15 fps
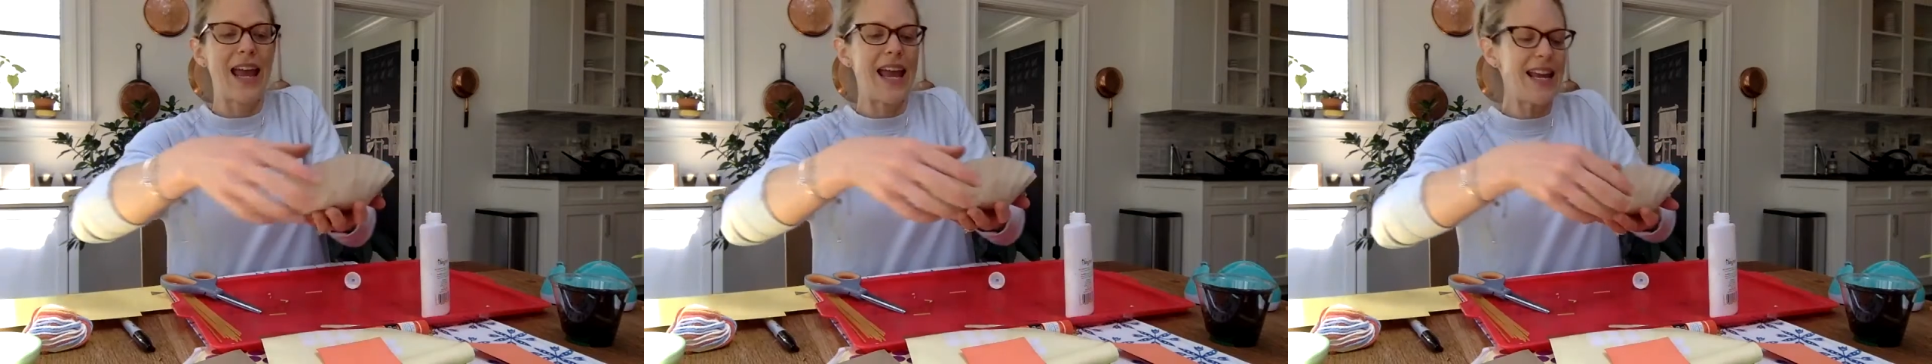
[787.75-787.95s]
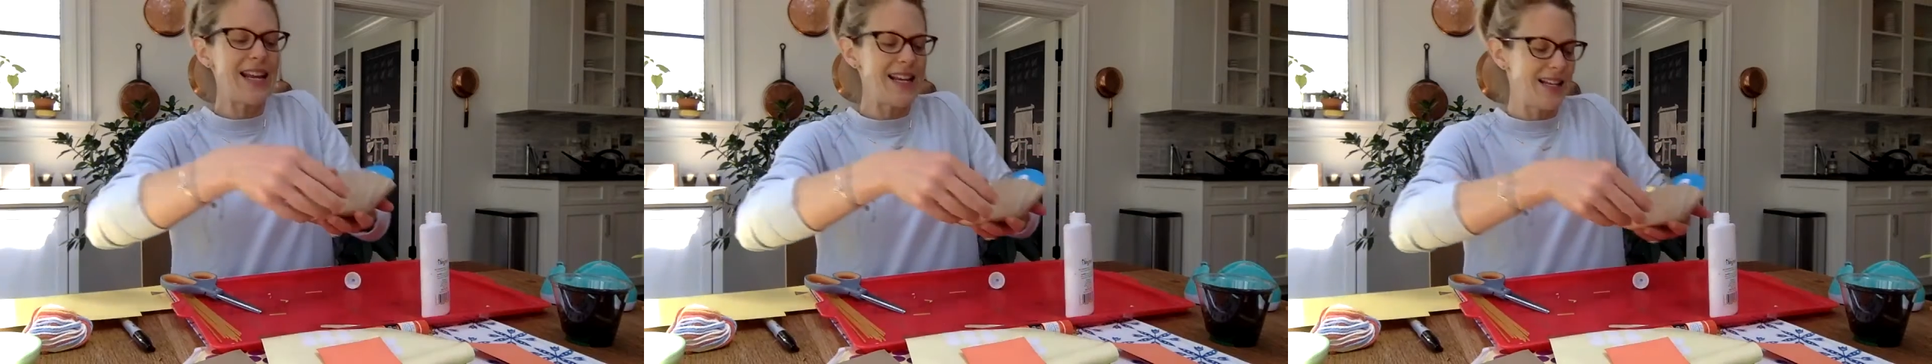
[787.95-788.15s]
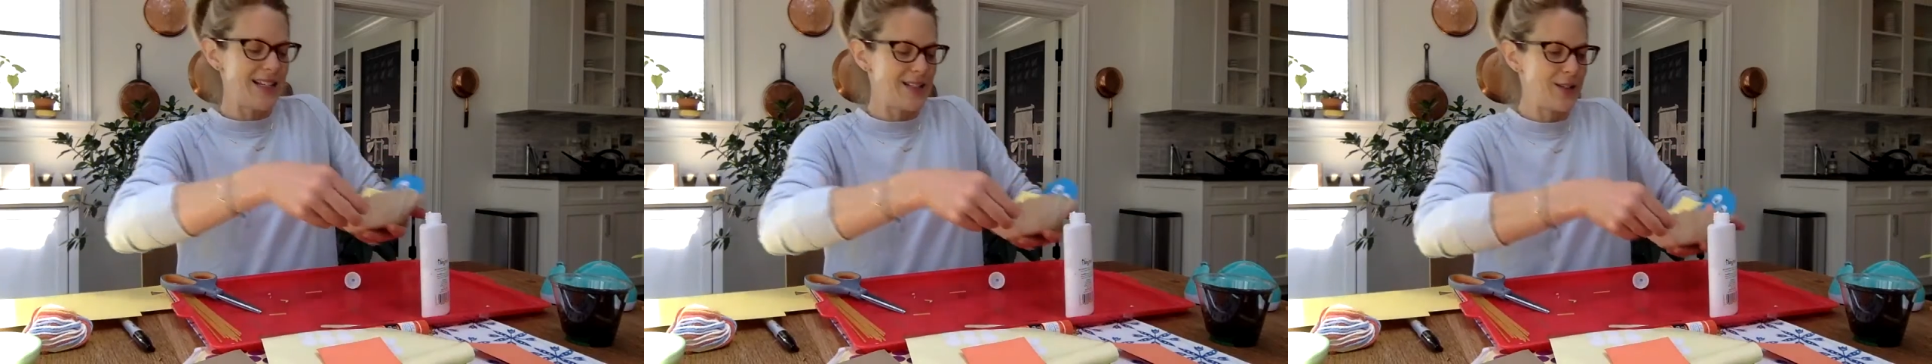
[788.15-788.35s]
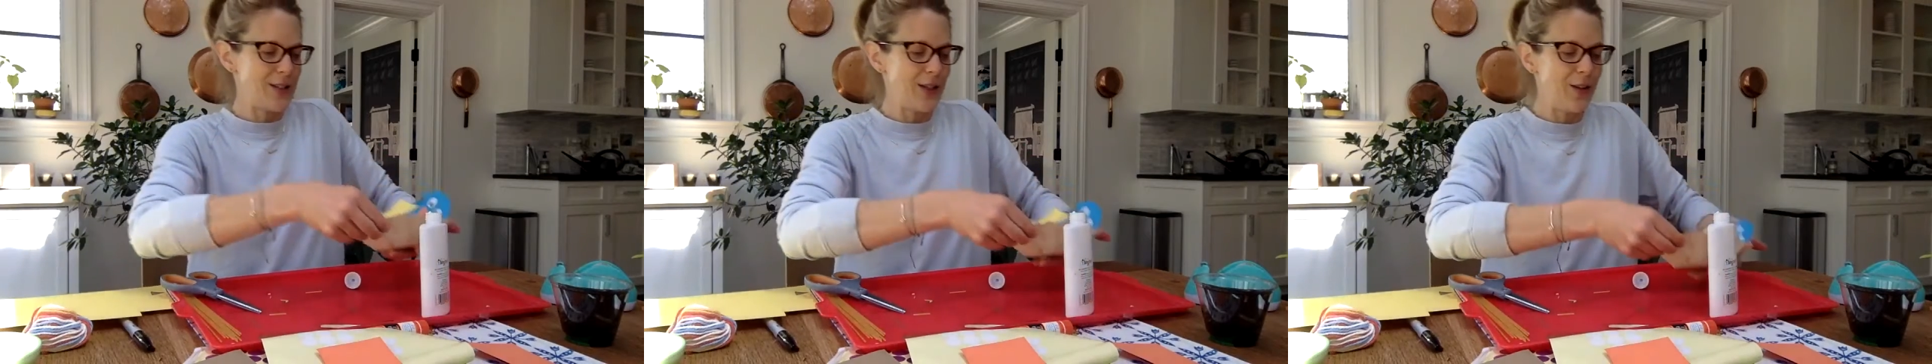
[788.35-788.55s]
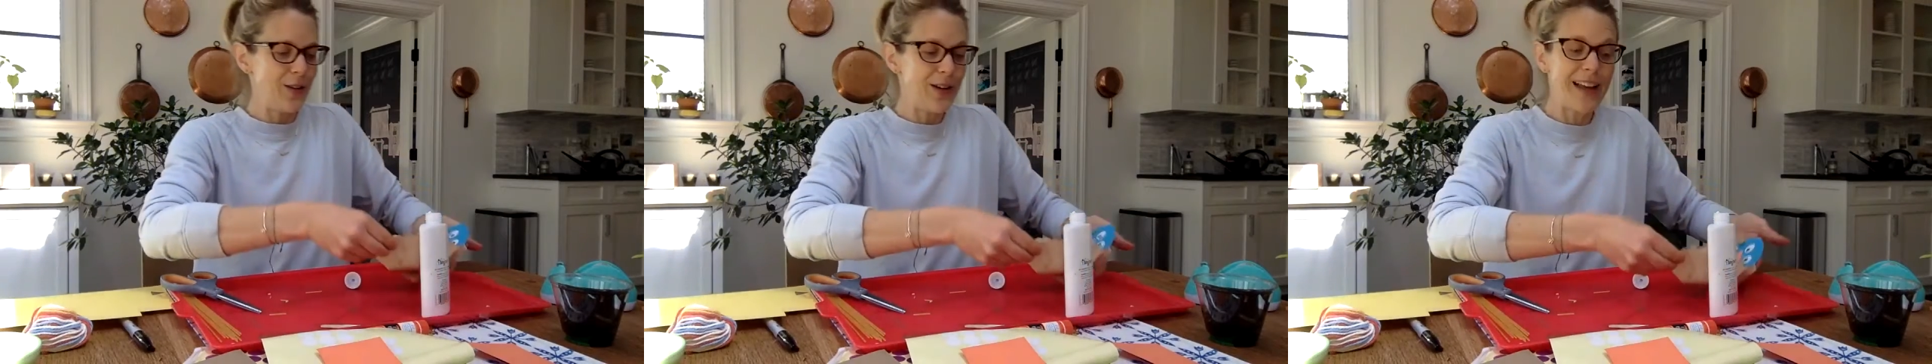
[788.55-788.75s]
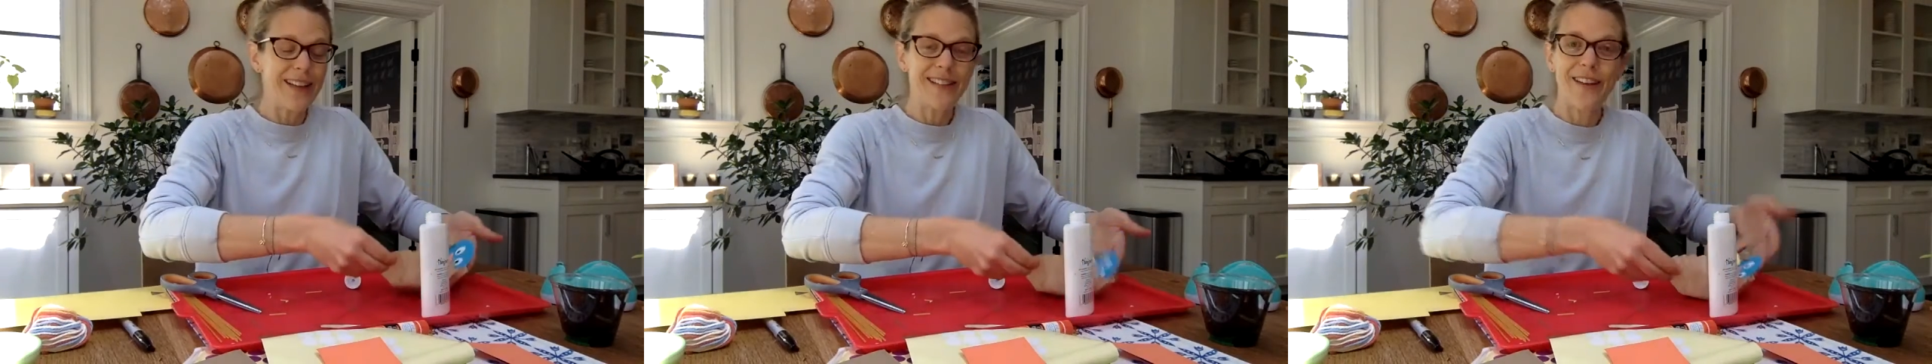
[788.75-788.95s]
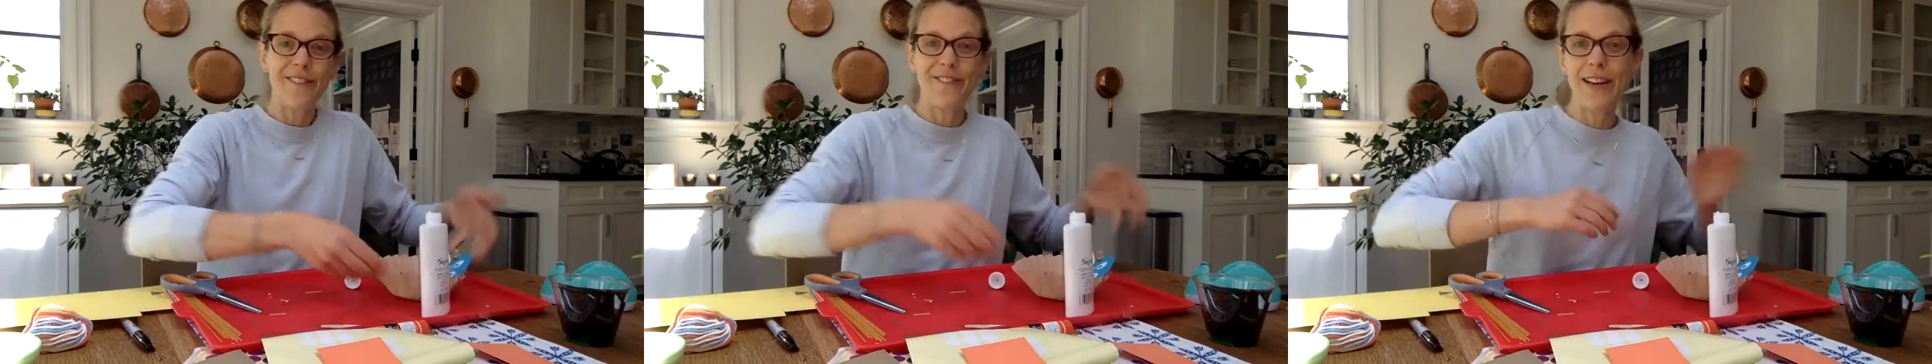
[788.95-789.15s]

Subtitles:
Okay, so you guys have